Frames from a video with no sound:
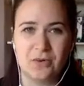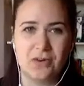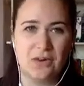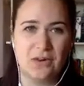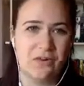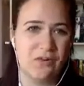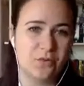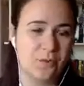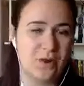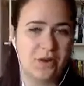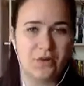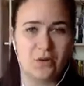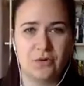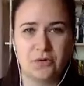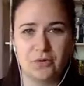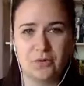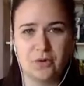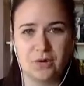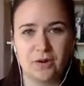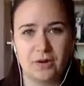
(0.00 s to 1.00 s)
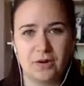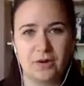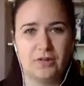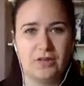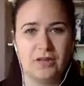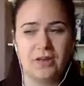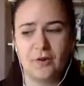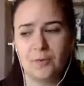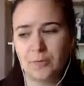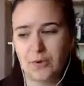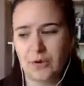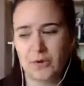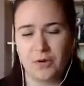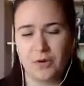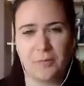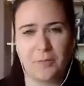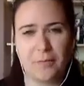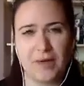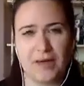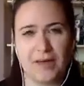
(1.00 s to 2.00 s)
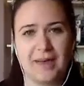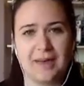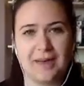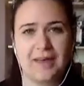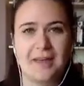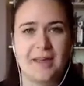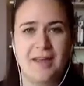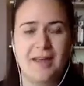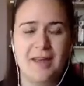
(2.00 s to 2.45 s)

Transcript: You can just wear it on your clothing or put it on a bag.